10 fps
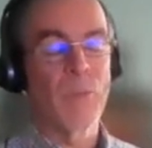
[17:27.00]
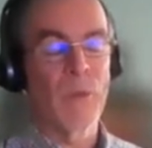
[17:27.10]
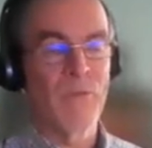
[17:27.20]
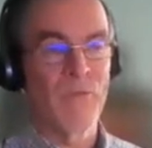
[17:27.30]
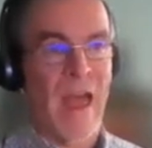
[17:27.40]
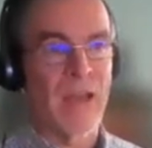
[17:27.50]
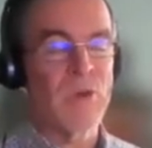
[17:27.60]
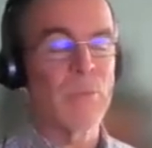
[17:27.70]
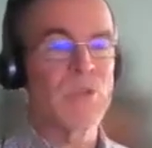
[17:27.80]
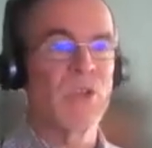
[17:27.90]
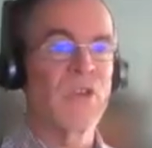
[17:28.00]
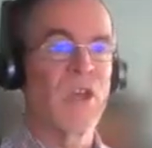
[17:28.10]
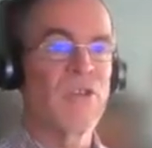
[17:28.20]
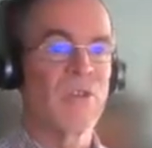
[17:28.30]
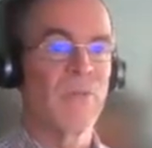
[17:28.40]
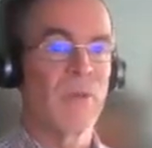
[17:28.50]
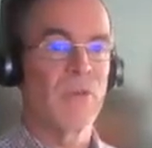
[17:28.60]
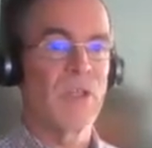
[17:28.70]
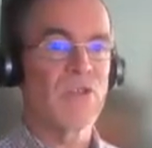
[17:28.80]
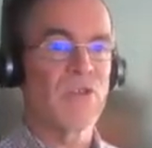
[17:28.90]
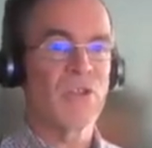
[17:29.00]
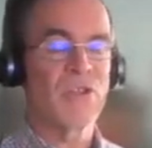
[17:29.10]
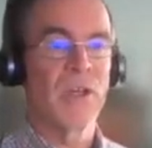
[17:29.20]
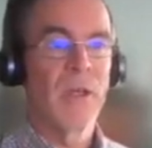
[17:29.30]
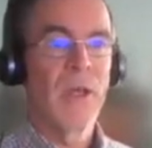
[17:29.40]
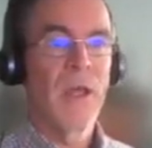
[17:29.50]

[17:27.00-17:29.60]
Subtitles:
flat representation of a 3D structure,